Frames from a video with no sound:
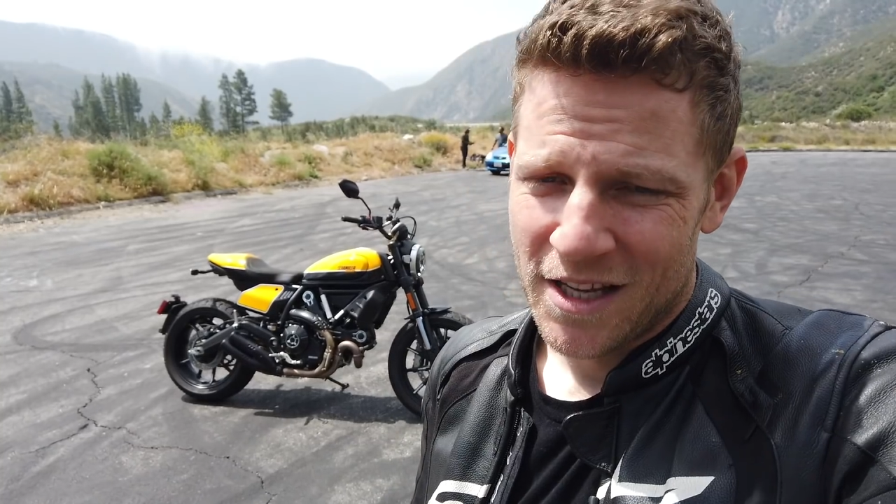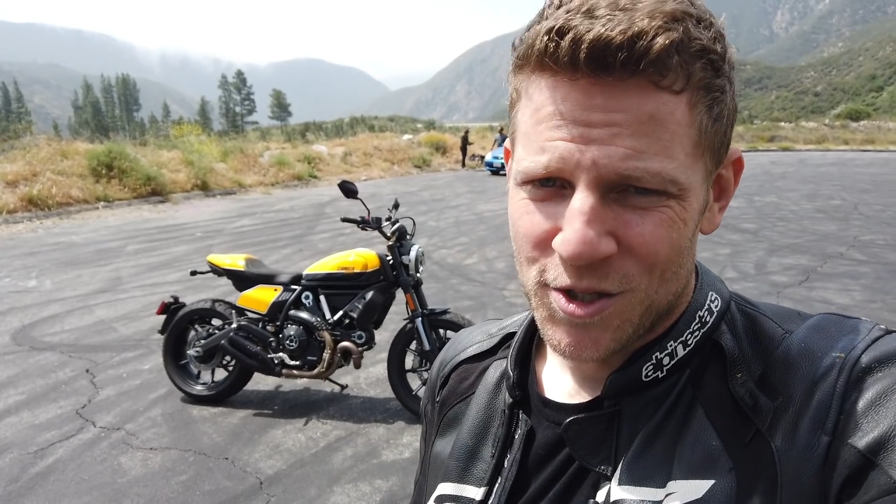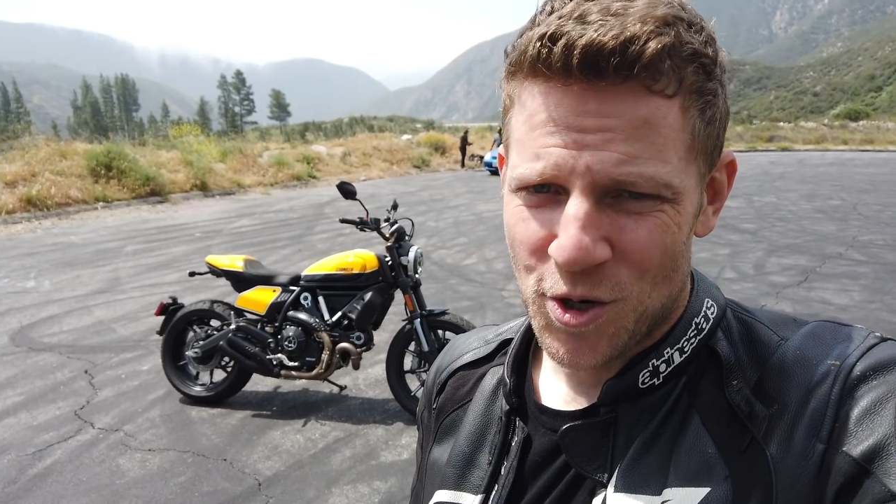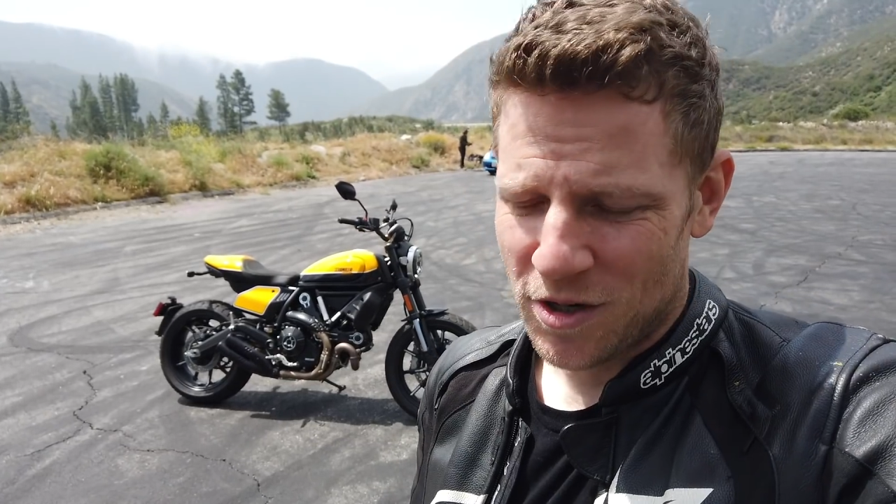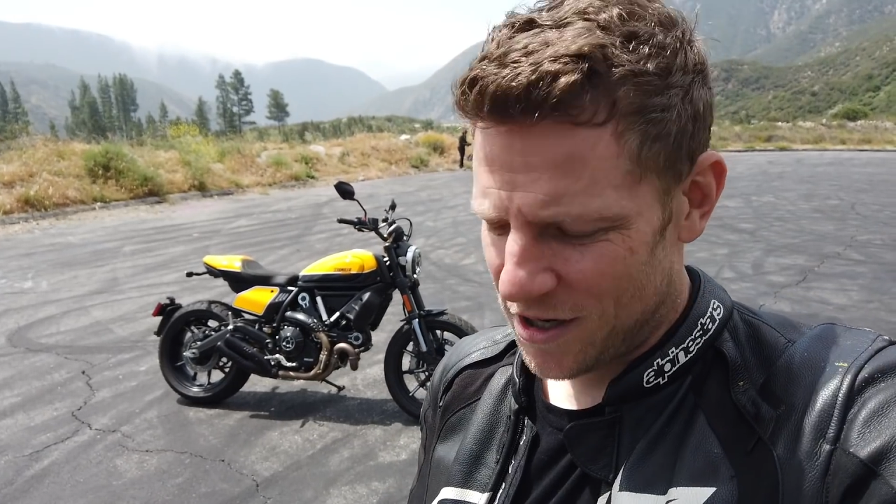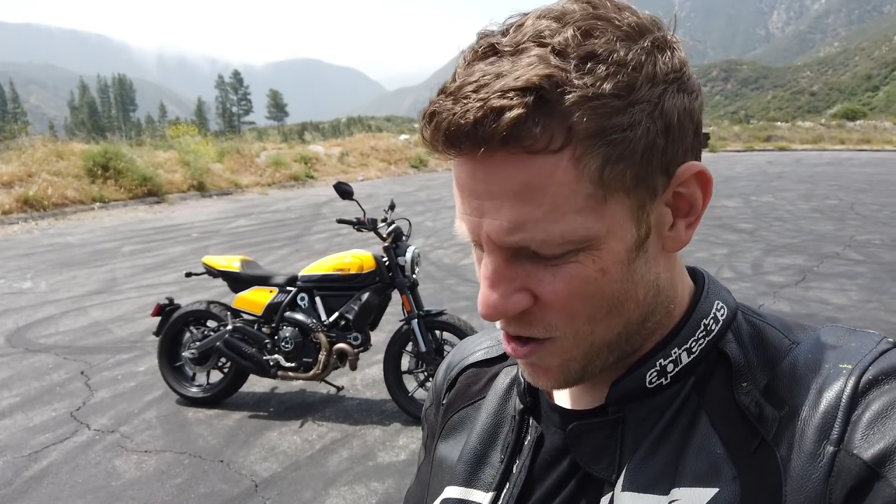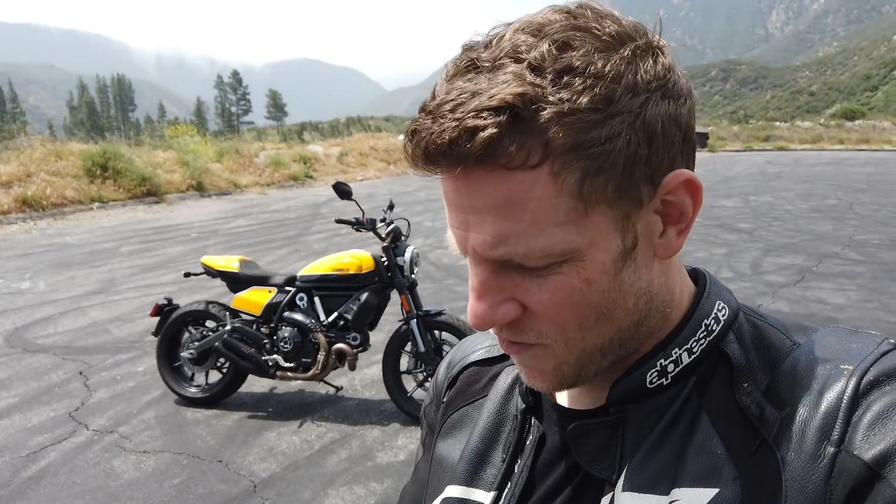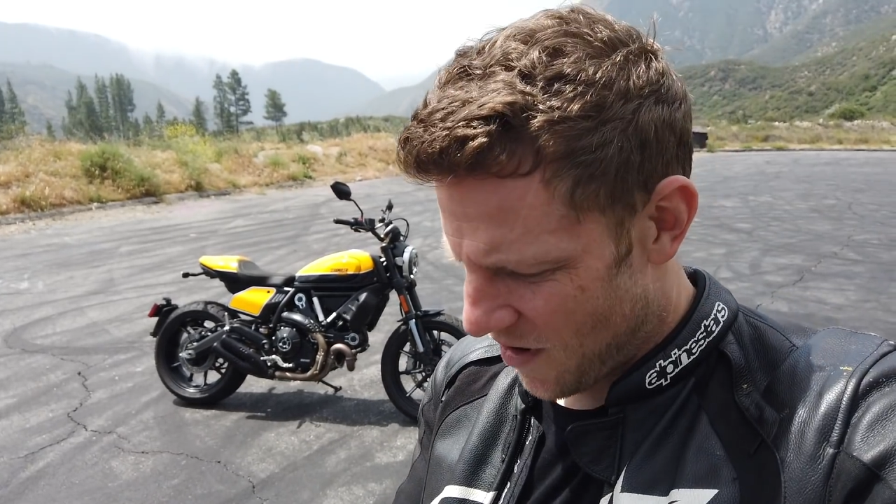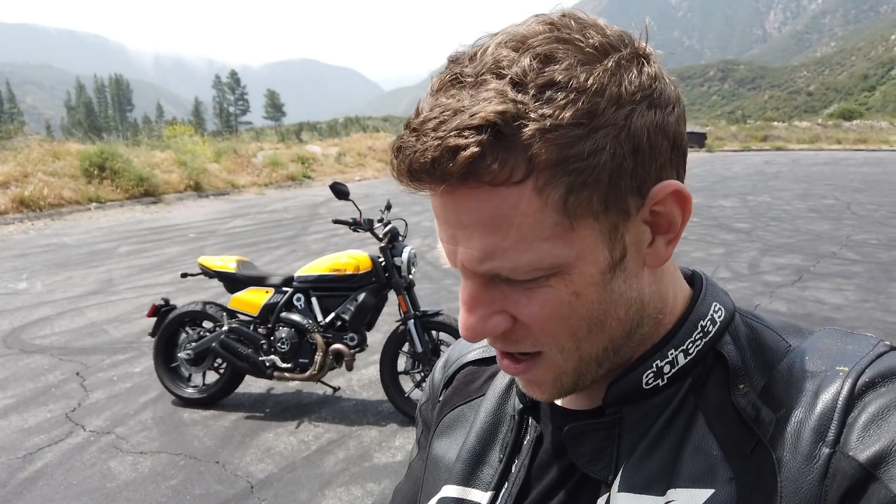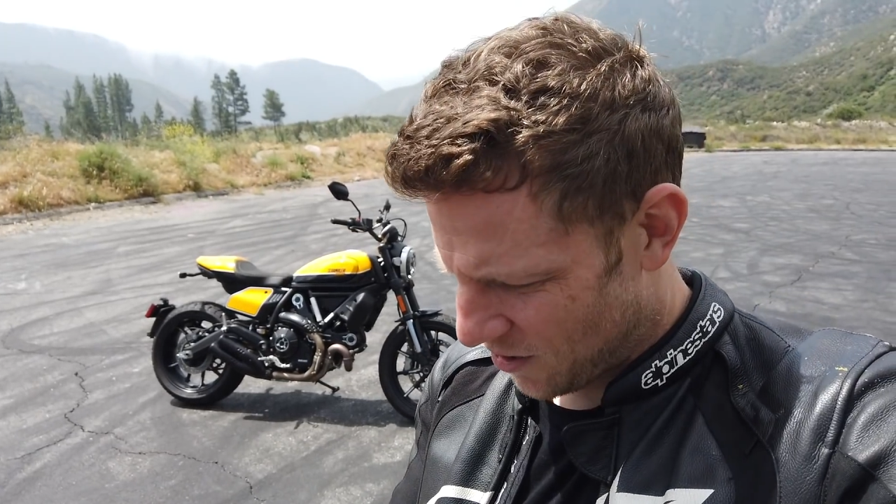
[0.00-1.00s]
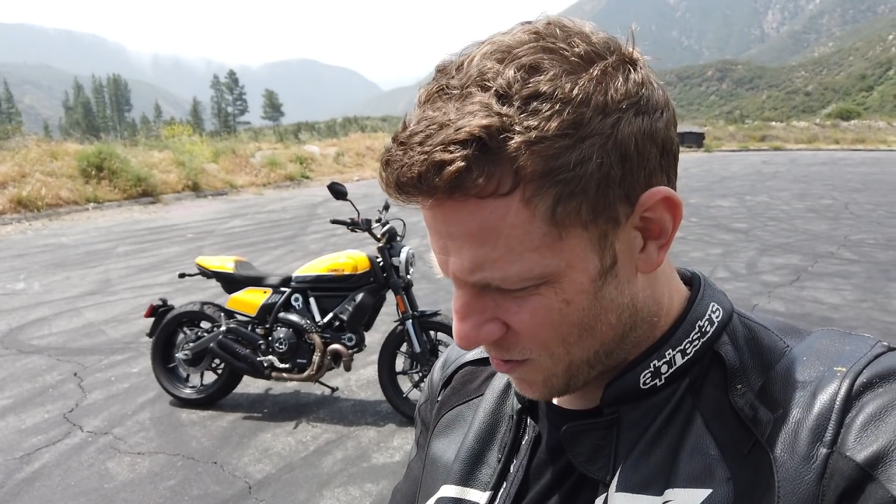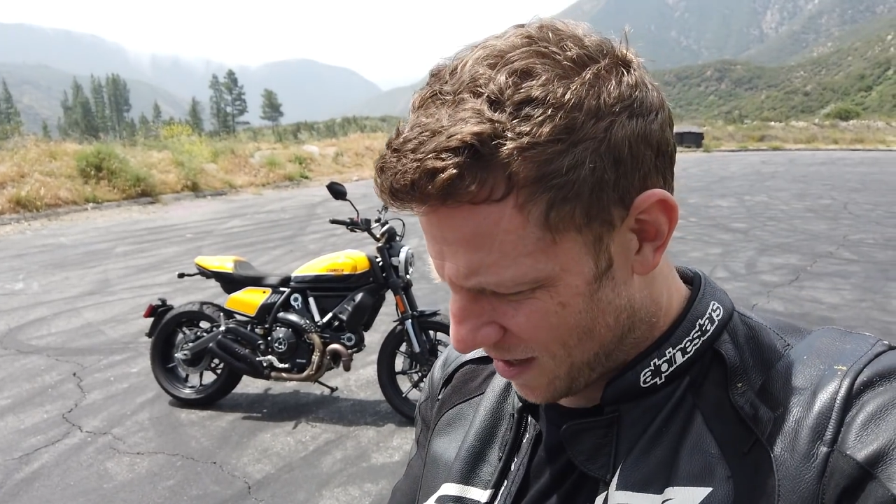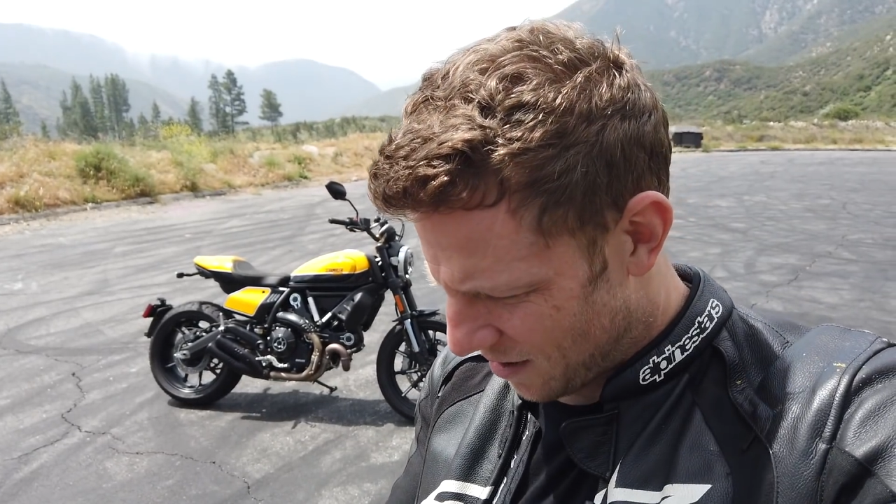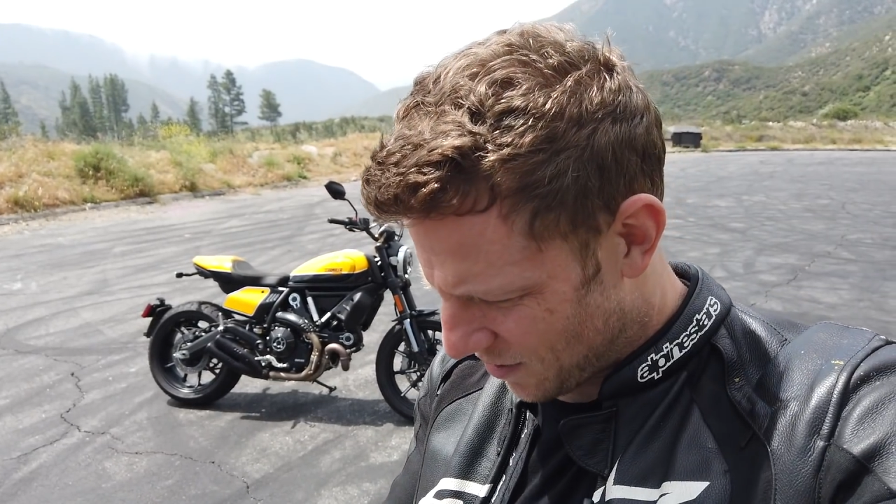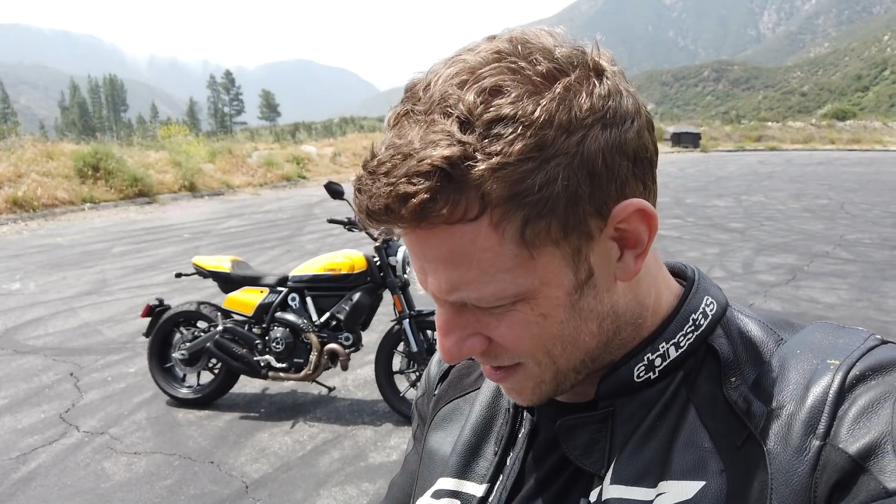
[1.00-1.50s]
certainly don't
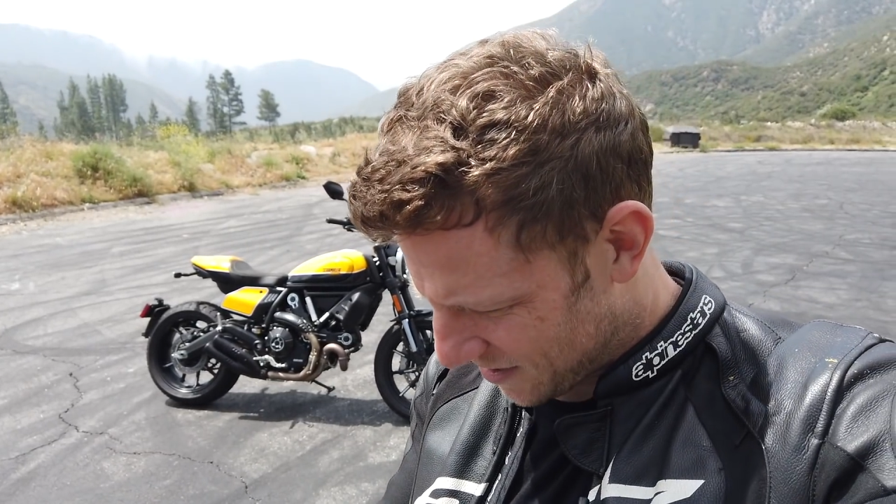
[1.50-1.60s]
follow,